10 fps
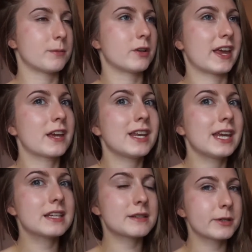They can
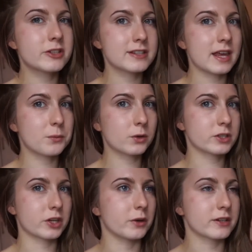eat as much as they want
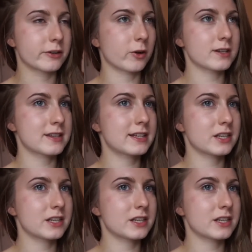to, as long as they're